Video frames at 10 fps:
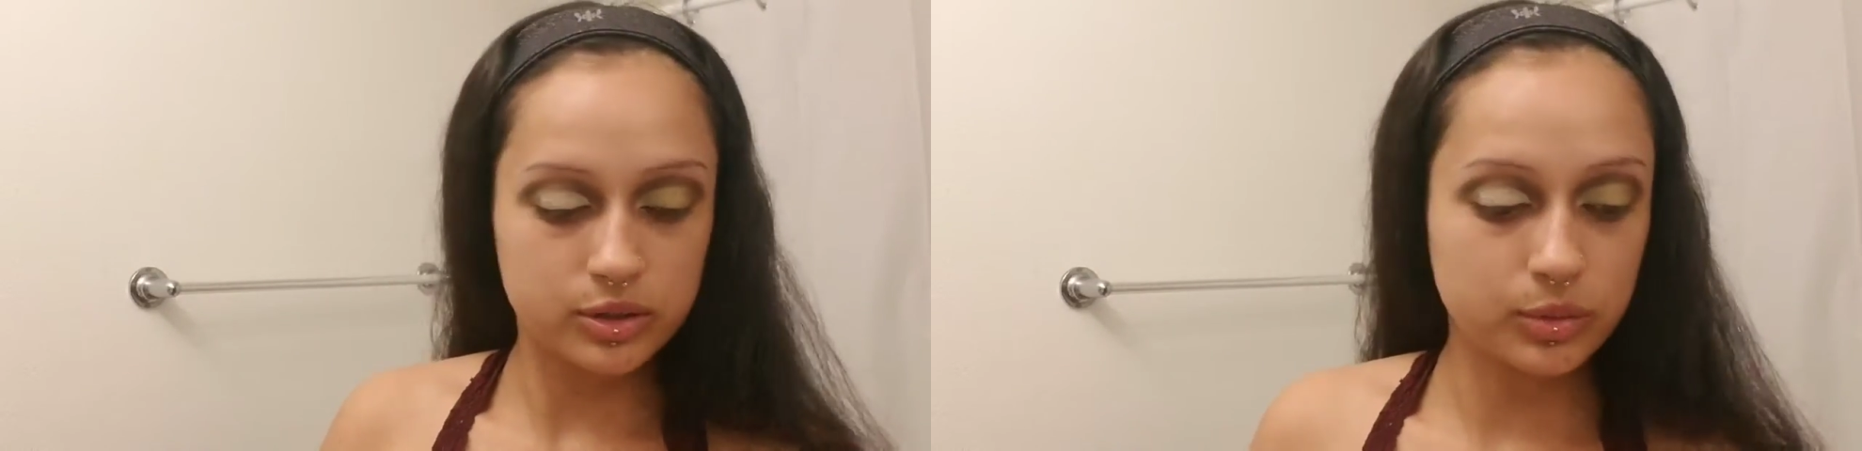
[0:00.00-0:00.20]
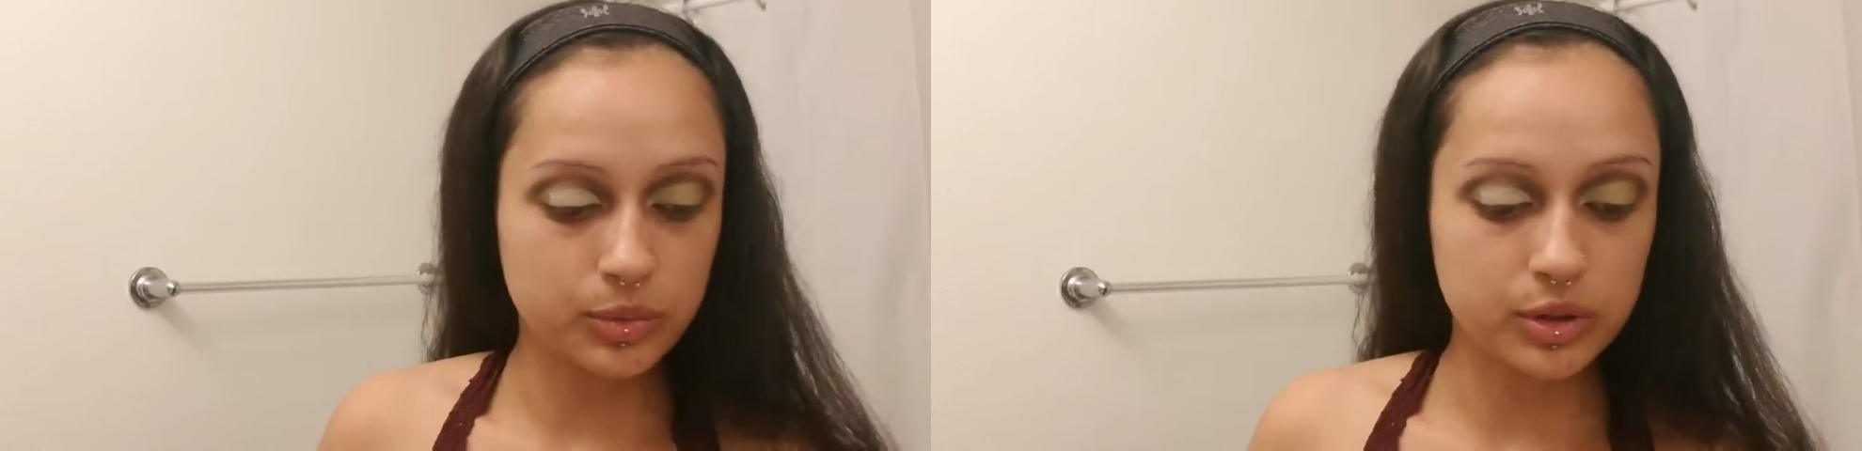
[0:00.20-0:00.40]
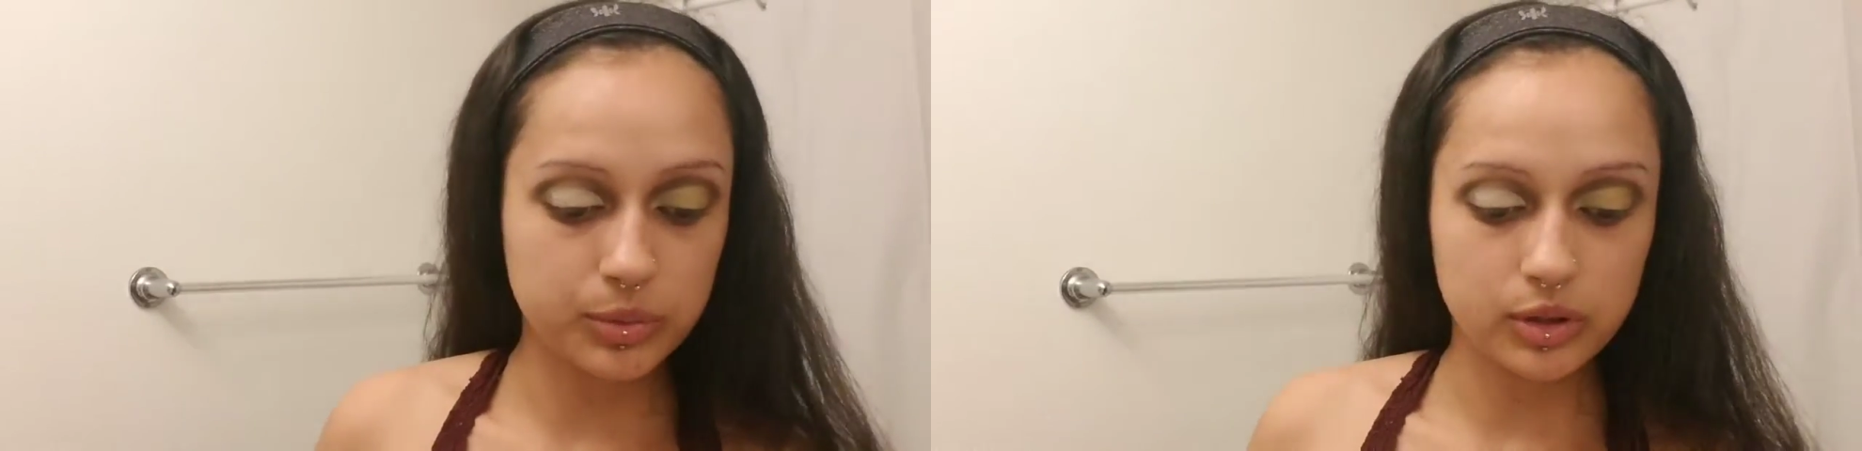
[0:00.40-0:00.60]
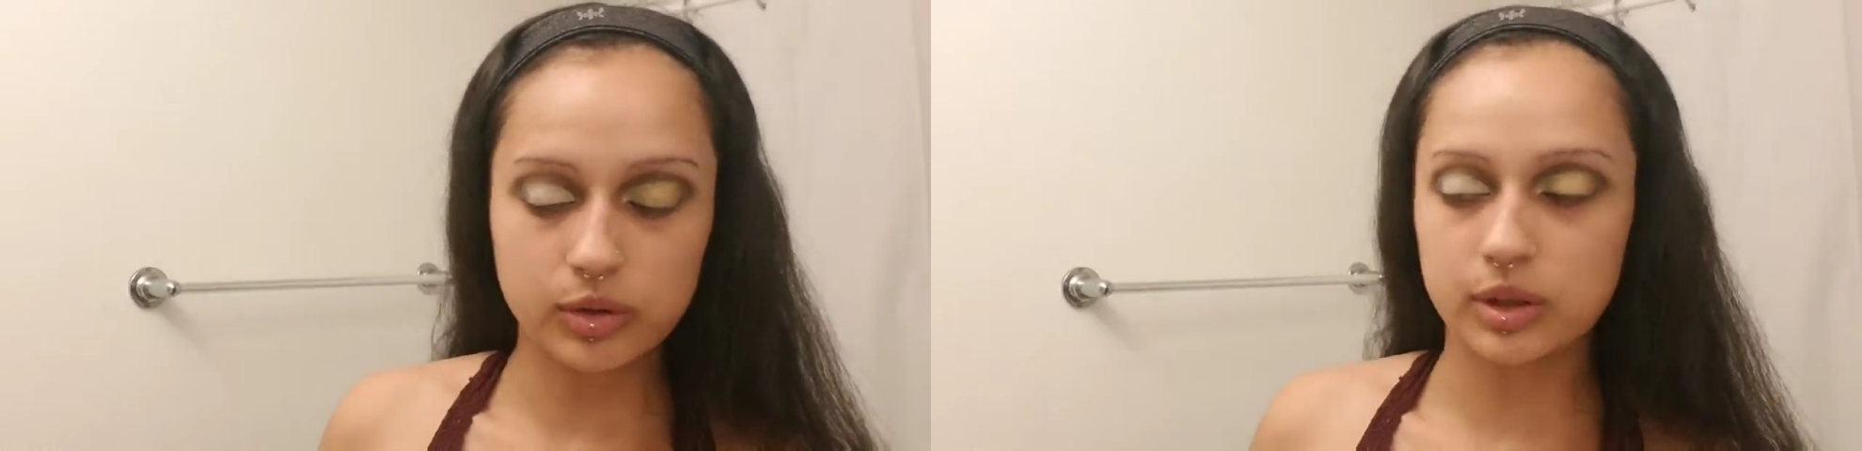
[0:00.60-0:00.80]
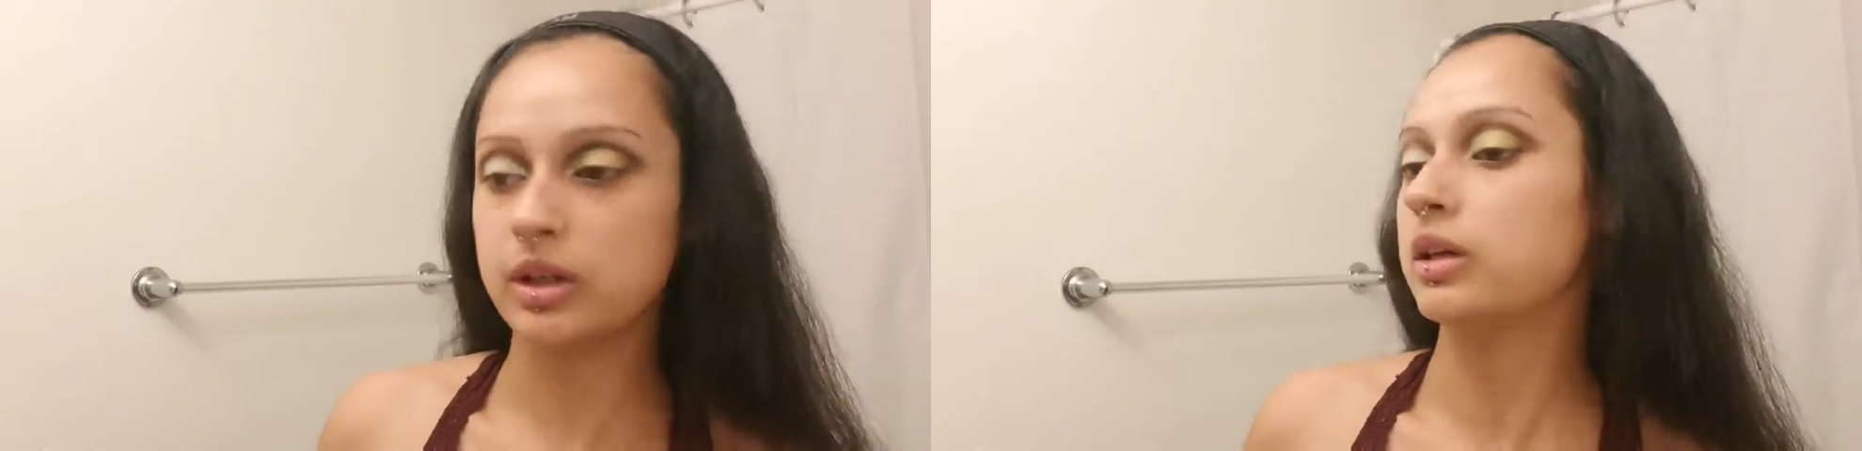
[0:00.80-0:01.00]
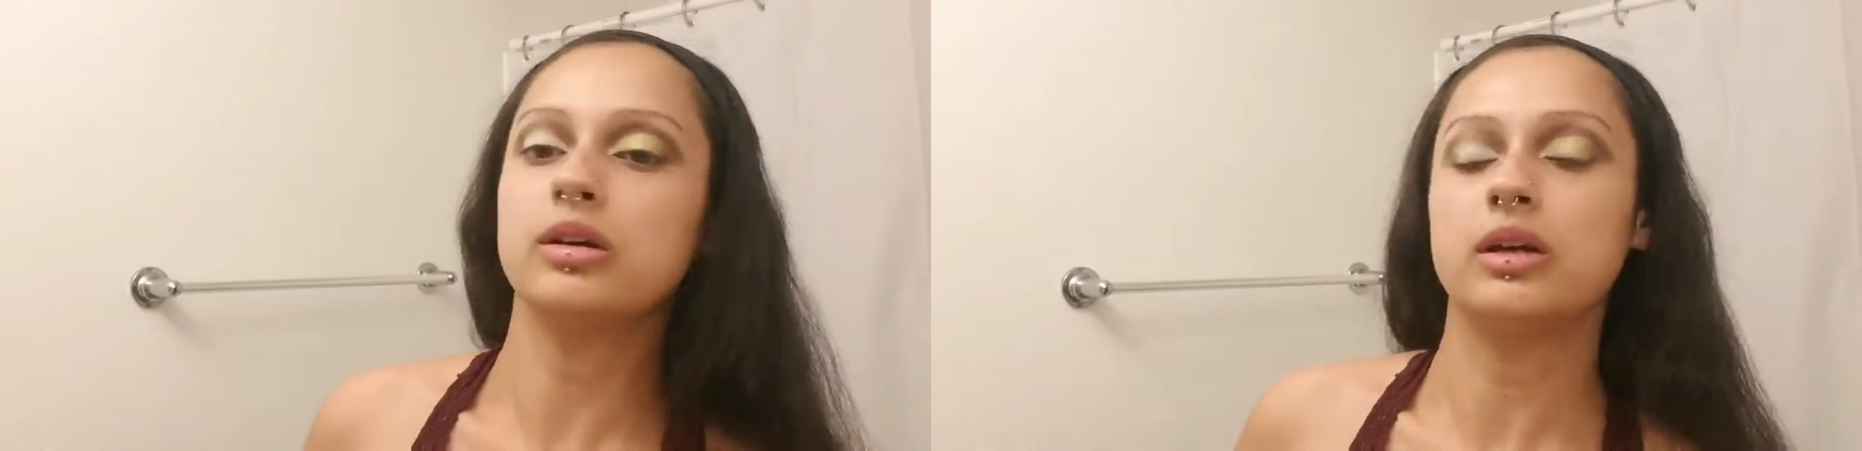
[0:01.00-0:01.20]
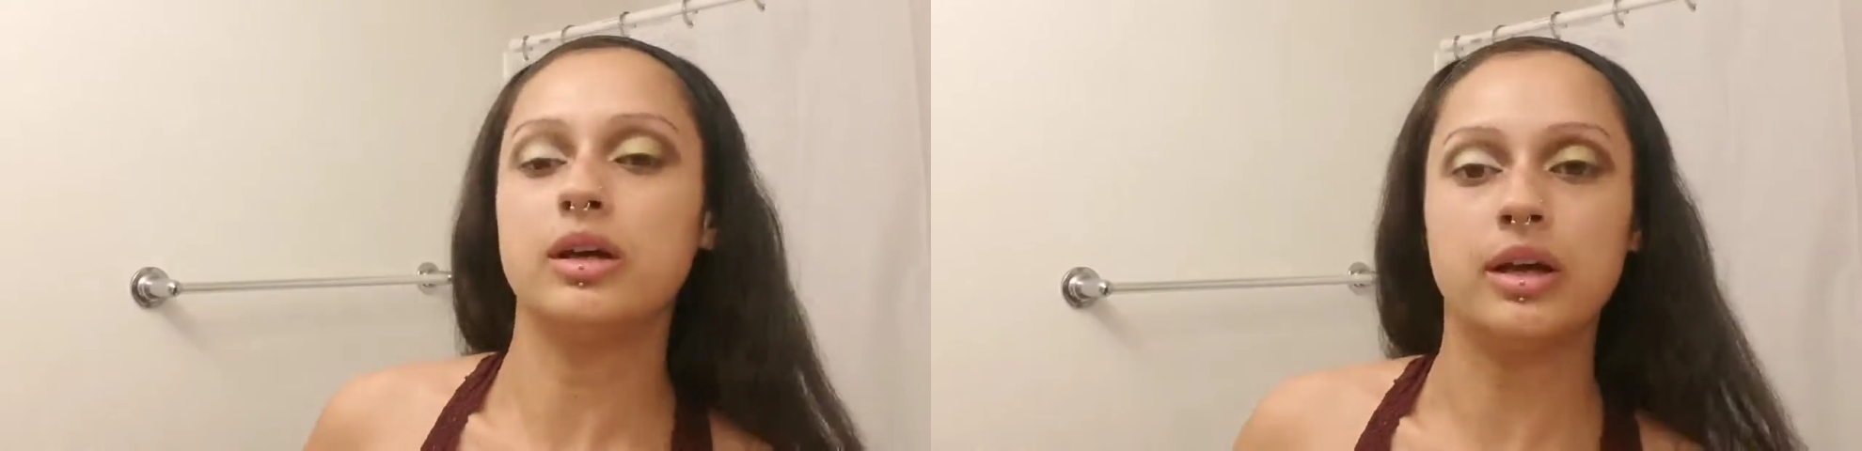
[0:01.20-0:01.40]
so I'm going to be going